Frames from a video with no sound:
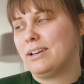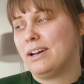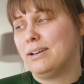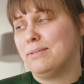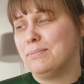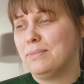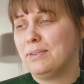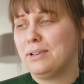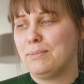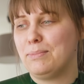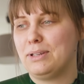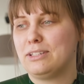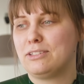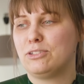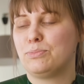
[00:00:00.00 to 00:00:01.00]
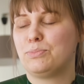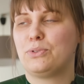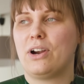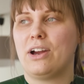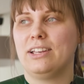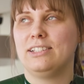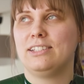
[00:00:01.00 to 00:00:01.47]
a bit
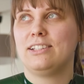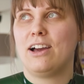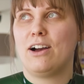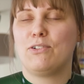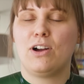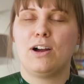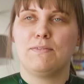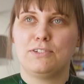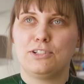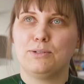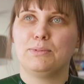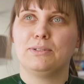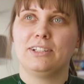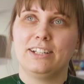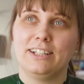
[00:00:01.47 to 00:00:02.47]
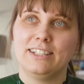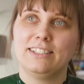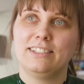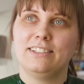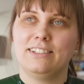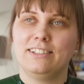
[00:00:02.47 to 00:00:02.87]
surprised how comfortable it is.